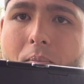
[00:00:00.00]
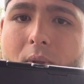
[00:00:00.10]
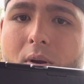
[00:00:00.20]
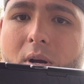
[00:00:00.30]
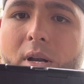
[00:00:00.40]

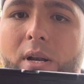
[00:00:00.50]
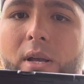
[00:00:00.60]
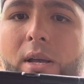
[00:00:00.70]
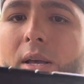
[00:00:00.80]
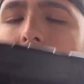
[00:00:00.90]
All right,
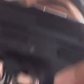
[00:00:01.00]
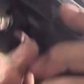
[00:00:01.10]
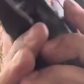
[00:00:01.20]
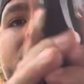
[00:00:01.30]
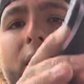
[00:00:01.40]
it
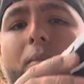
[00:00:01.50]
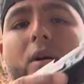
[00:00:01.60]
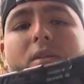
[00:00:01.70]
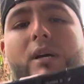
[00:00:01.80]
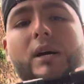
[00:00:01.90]
doesn't take
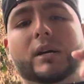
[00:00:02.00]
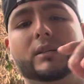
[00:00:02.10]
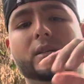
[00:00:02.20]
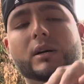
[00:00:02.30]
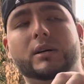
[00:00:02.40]
much,
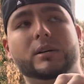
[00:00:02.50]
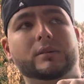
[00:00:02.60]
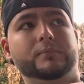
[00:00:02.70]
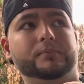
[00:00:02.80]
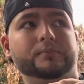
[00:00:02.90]
guys.
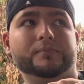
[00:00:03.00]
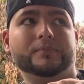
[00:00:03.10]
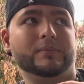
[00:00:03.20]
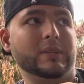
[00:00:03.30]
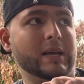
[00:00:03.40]

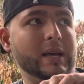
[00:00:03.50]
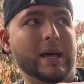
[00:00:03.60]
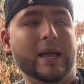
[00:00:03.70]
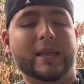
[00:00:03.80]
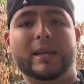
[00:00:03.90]

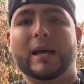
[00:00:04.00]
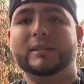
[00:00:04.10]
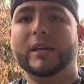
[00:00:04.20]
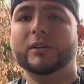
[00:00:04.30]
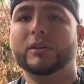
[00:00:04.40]
I cannot
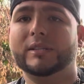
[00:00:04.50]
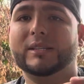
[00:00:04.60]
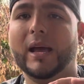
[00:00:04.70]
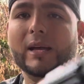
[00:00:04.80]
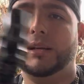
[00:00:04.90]
tell you
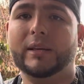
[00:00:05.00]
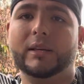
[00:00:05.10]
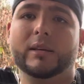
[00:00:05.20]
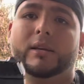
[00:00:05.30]
exactly